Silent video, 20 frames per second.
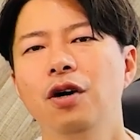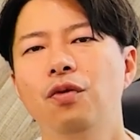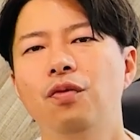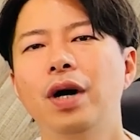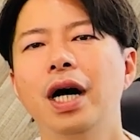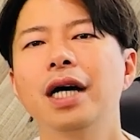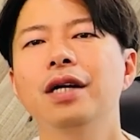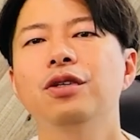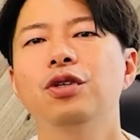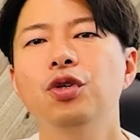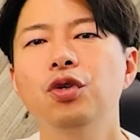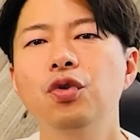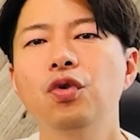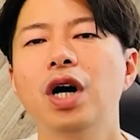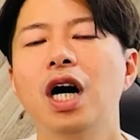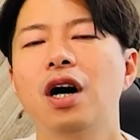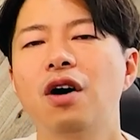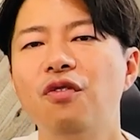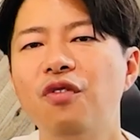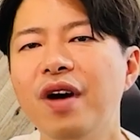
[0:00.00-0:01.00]
while you
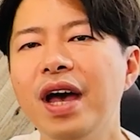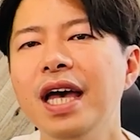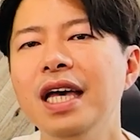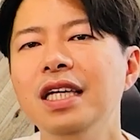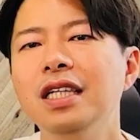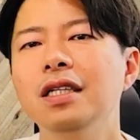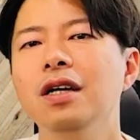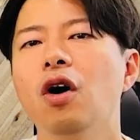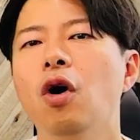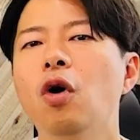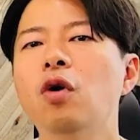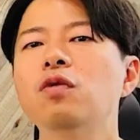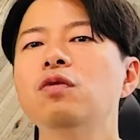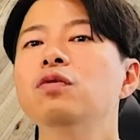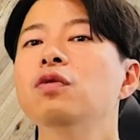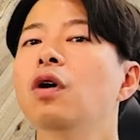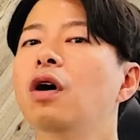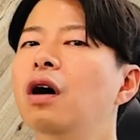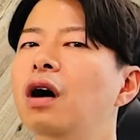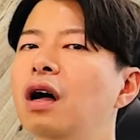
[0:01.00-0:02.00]
are away
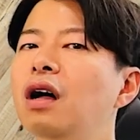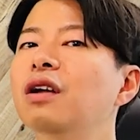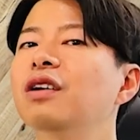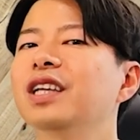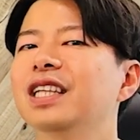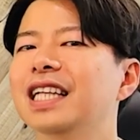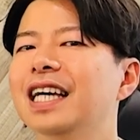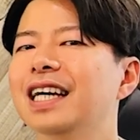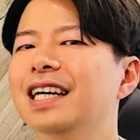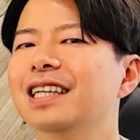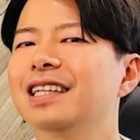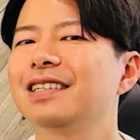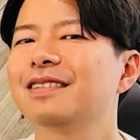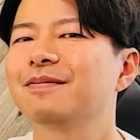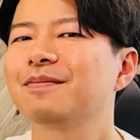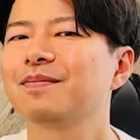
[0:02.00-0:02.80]
on holiday.